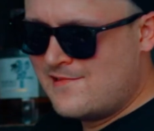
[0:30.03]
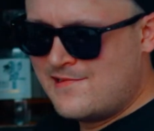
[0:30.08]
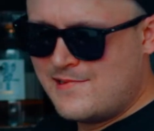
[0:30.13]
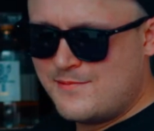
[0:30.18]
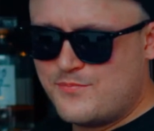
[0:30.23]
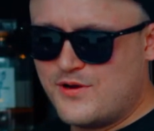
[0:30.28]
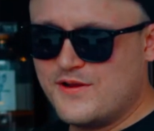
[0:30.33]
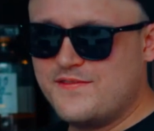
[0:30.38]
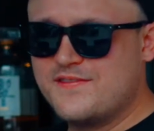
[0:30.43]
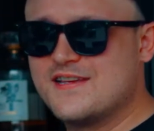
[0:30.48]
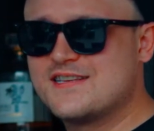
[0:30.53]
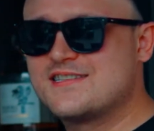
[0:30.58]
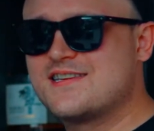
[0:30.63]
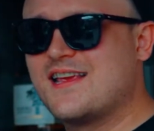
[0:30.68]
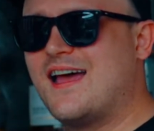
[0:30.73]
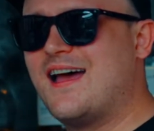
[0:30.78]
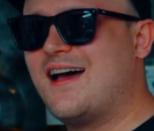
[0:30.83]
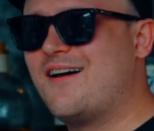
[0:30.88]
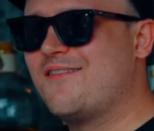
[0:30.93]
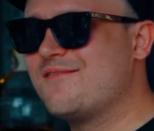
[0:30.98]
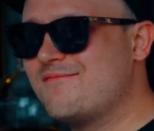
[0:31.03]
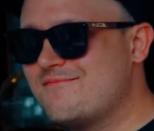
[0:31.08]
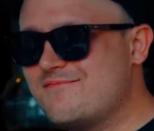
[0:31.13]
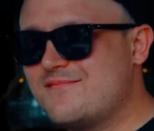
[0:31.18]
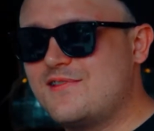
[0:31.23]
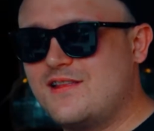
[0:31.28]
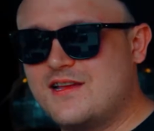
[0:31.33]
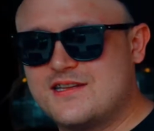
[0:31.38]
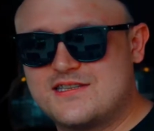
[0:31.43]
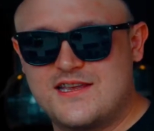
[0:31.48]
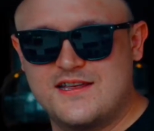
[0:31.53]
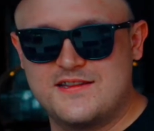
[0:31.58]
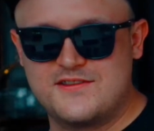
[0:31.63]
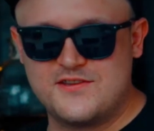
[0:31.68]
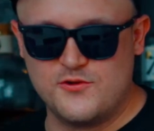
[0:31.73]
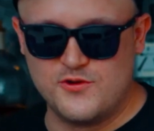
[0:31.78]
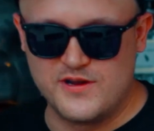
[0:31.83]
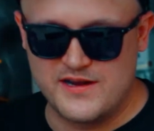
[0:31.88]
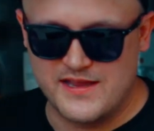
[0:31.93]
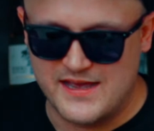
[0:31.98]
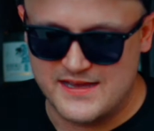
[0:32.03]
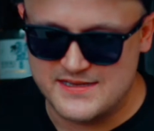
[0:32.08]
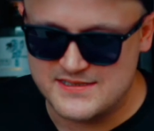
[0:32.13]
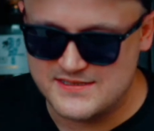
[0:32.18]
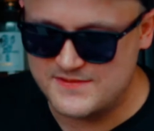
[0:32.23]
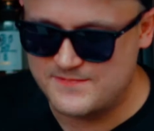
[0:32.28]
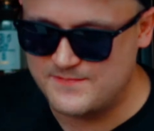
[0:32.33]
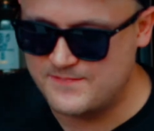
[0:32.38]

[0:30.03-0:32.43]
putting this out, let's get to it, guys.